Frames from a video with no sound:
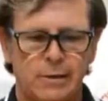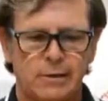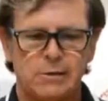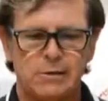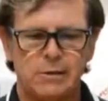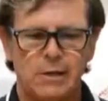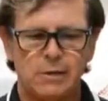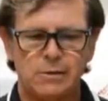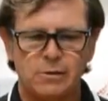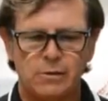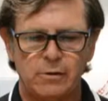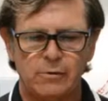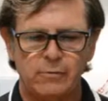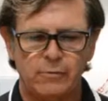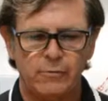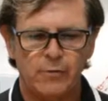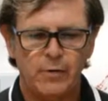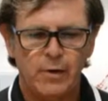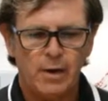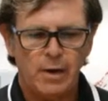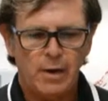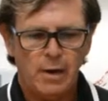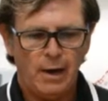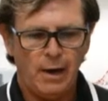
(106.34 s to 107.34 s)
excessive
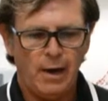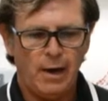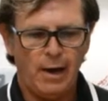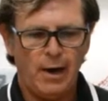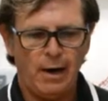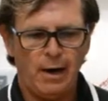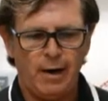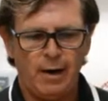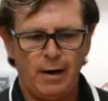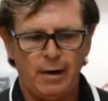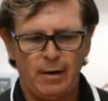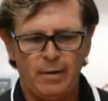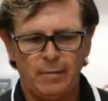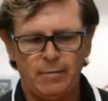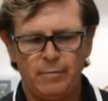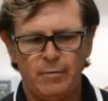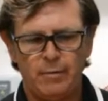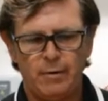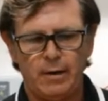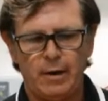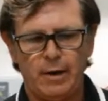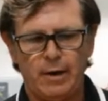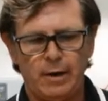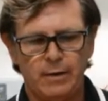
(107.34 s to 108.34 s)

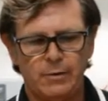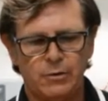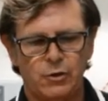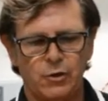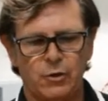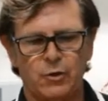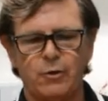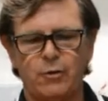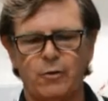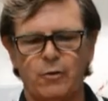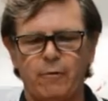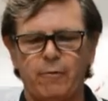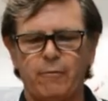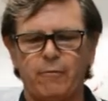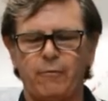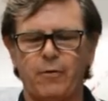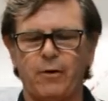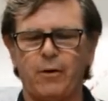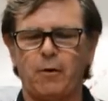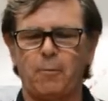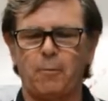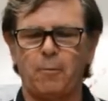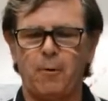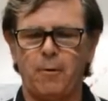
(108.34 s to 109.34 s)
dirt or
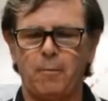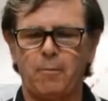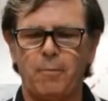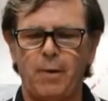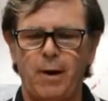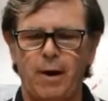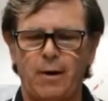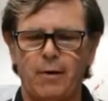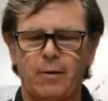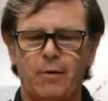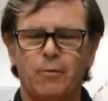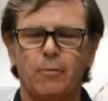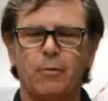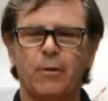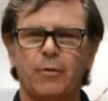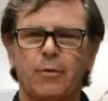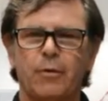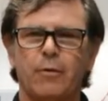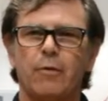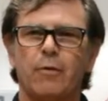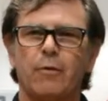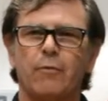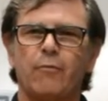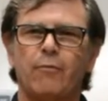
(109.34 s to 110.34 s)
fingerprint powder
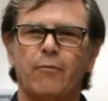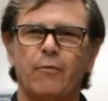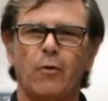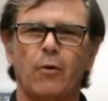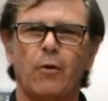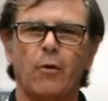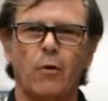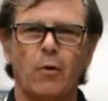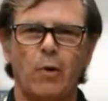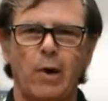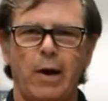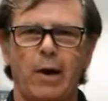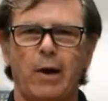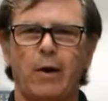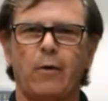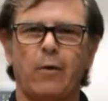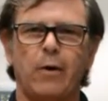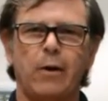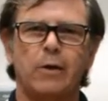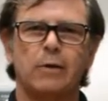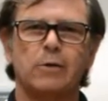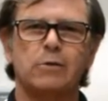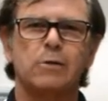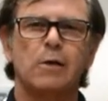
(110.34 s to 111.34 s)
within the furrow
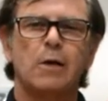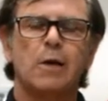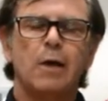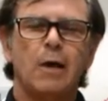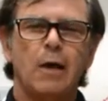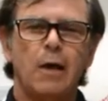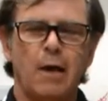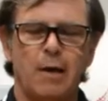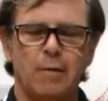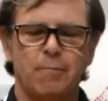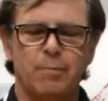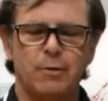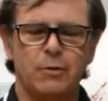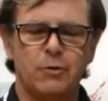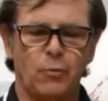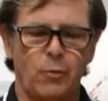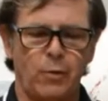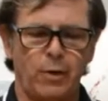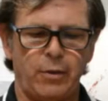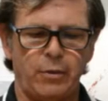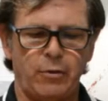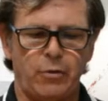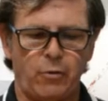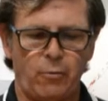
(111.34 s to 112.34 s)
areas in
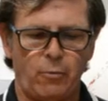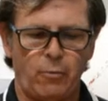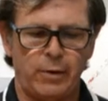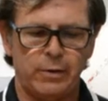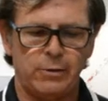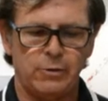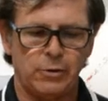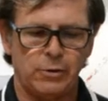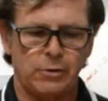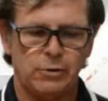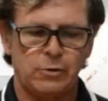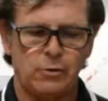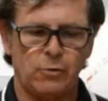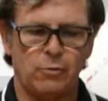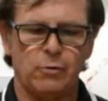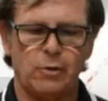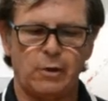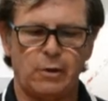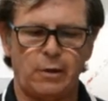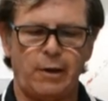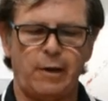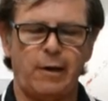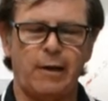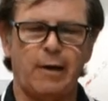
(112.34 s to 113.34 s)
between the ridges. So
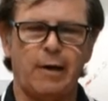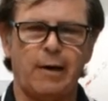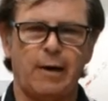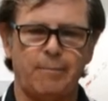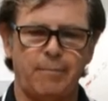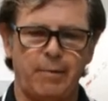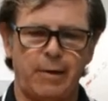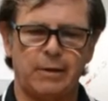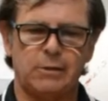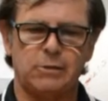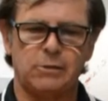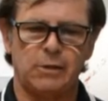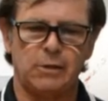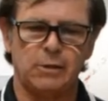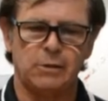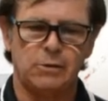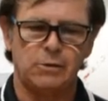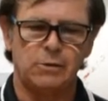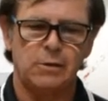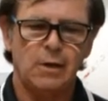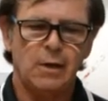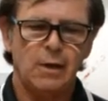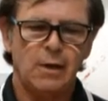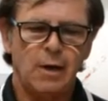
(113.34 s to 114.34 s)
cleaning up
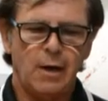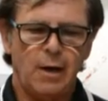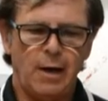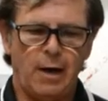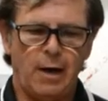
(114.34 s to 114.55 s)
excess